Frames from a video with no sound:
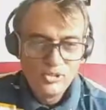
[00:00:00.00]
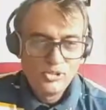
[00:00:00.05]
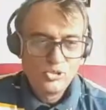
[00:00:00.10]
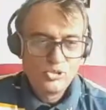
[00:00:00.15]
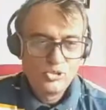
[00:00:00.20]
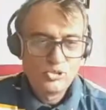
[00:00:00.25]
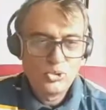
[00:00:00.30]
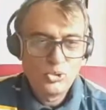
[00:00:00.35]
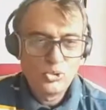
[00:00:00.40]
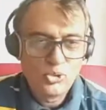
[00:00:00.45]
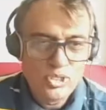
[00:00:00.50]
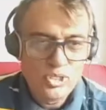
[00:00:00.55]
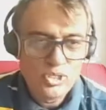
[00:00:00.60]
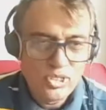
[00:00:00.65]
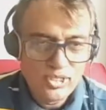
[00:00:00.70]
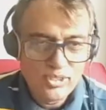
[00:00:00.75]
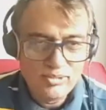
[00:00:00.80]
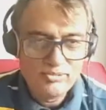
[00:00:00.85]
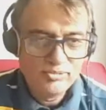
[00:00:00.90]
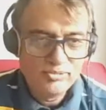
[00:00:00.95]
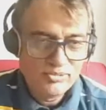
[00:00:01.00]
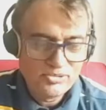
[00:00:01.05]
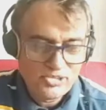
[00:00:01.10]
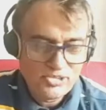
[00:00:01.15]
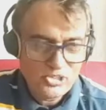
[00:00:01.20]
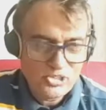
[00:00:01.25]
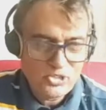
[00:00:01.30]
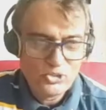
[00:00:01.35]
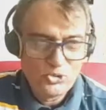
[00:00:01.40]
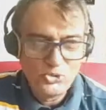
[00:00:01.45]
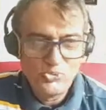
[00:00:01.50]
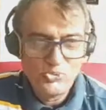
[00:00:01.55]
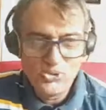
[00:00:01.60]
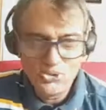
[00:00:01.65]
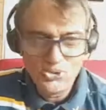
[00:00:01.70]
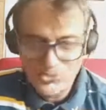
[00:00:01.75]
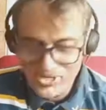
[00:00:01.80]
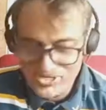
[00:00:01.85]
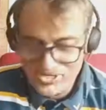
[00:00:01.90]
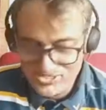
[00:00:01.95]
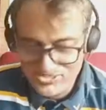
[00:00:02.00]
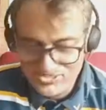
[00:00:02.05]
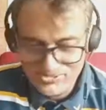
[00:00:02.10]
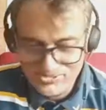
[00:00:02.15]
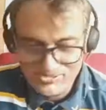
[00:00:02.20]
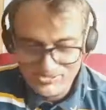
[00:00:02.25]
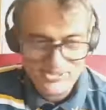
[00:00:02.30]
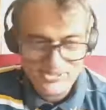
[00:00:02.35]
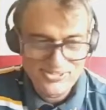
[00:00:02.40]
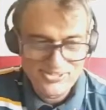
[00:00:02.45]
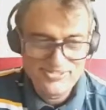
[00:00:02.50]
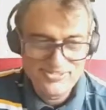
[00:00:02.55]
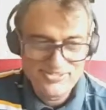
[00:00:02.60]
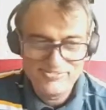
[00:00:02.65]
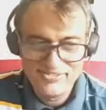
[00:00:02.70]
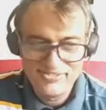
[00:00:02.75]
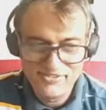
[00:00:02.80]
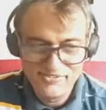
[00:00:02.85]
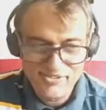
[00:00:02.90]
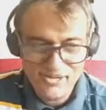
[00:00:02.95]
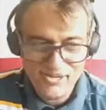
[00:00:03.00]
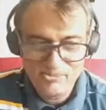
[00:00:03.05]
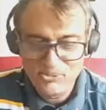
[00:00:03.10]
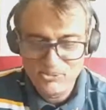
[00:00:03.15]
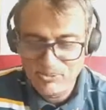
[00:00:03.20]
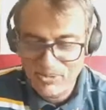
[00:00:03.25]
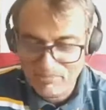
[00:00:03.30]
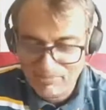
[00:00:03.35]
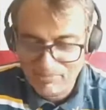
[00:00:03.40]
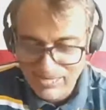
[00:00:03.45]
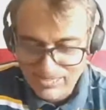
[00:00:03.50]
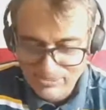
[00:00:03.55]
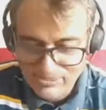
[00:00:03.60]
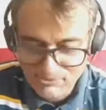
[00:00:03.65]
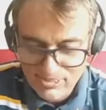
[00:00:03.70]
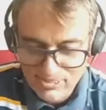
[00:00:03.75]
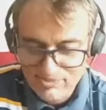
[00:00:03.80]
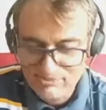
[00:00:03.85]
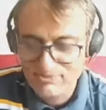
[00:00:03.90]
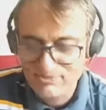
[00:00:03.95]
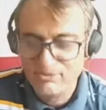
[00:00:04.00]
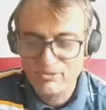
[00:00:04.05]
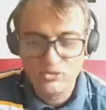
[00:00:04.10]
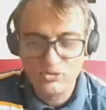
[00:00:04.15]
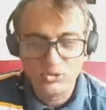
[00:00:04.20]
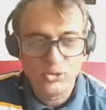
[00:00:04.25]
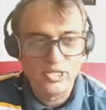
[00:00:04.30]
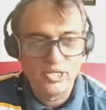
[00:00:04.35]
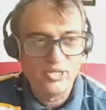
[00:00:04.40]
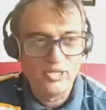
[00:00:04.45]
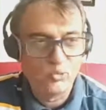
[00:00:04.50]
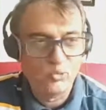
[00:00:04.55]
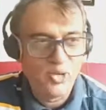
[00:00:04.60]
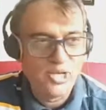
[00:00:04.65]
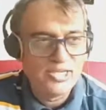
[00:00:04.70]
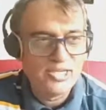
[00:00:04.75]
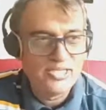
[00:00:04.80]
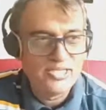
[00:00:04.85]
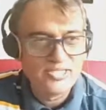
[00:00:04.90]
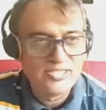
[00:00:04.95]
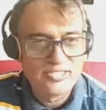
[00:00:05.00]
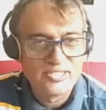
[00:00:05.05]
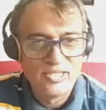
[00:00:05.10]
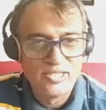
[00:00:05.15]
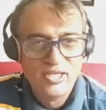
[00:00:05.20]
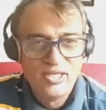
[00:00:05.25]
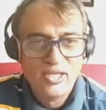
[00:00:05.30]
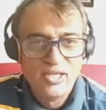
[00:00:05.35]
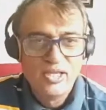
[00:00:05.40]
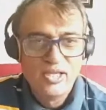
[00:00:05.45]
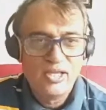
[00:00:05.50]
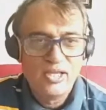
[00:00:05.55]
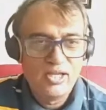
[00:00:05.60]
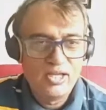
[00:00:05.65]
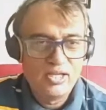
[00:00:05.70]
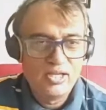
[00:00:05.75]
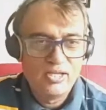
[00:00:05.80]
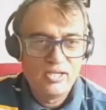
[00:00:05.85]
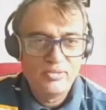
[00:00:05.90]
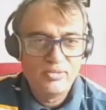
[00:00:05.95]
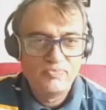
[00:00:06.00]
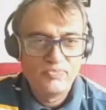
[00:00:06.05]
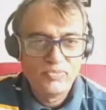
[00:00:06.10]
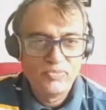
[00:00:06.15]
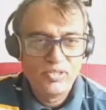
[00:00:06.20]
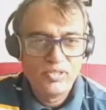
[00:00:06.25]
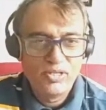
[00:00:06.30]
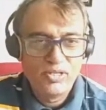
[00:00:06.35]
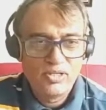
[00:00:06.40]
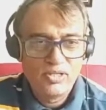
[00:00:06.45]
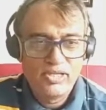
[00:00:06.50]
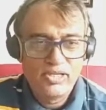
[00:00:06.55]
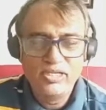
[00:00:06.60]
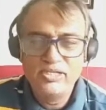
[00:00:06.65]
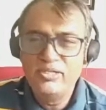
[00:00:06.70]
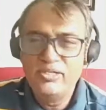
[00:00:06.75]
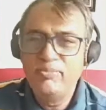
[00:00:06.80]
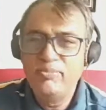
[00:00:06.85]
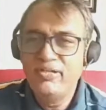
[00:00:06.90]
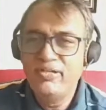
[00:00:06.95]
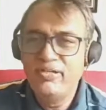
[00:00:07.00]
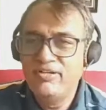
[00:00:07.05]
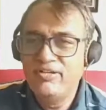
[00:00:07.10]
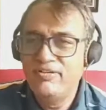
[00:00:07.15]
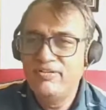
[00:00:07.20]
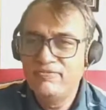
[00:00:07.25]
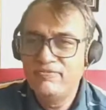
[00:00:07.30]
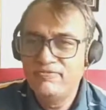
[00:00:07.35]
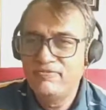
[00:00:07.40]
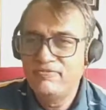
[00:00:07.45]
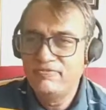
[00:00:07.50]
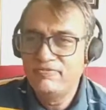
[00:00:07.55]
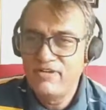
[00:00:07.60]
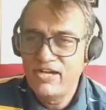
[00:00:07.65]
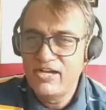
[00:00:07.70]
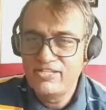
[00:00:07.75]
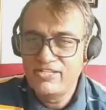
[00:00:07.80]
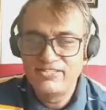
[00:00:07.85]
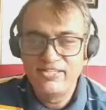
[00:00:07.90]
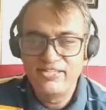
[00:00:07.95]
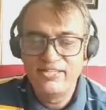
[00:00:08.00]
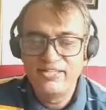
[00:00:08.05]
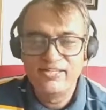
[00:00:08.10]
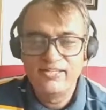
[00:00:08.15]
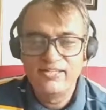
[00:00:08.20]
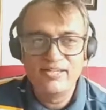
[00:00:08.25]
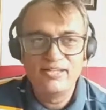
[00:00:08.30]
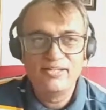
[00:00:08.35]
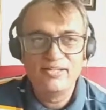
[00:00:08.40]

So just 2 more questions, because they've come to my mind while we were talking. One is intermittent fasting.